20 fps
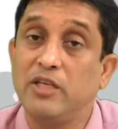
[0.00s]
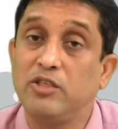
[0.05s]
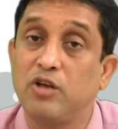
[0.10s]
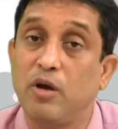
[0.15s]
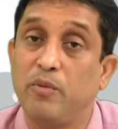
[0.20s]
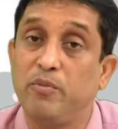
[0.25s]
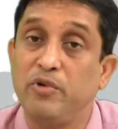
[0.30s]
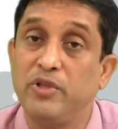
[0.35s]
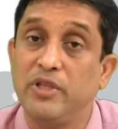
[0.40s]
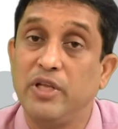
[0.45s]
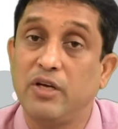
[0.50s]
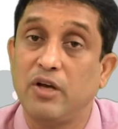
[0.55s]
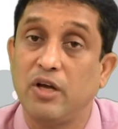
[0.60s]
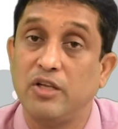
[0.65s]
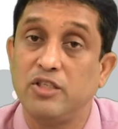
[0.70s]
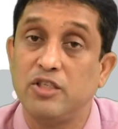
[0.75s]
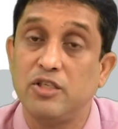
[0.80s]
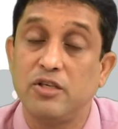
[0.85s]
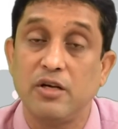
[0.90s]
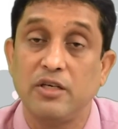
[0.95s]
upon the
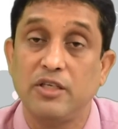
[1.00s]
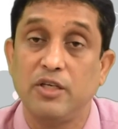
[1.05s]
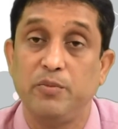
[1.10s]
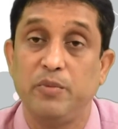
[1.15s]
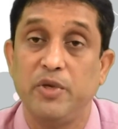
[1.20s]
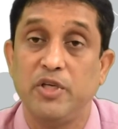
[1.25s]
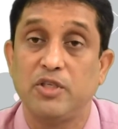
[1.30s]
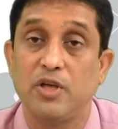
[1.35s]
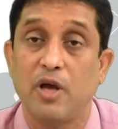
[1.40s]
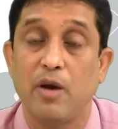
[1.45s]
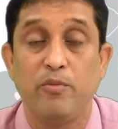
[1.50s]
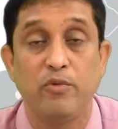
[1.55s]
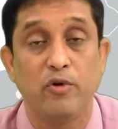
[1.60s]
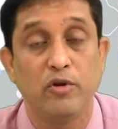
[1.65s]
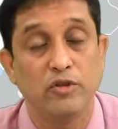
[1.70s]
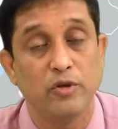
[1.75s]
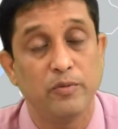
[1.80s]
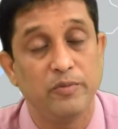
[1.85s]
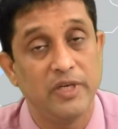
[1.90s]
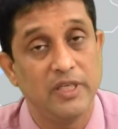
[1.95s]
constructivist
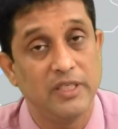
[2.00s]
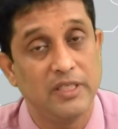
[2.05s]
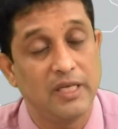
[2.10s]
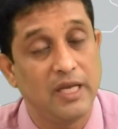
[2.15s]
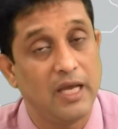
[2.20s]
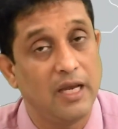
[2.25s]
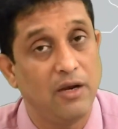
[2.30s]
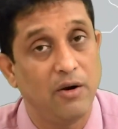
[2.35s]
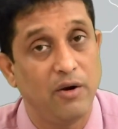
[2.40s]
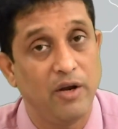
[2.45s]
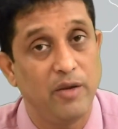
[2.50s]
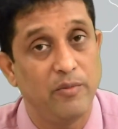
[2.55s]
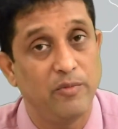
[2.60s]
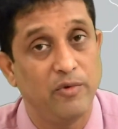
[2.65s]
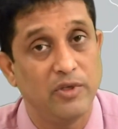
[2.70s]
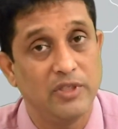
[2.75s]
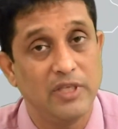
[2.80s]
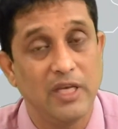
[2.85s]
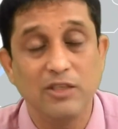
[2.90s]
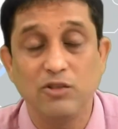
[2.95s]
approach of teaching and learning
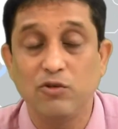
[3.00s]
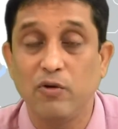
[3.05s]
process.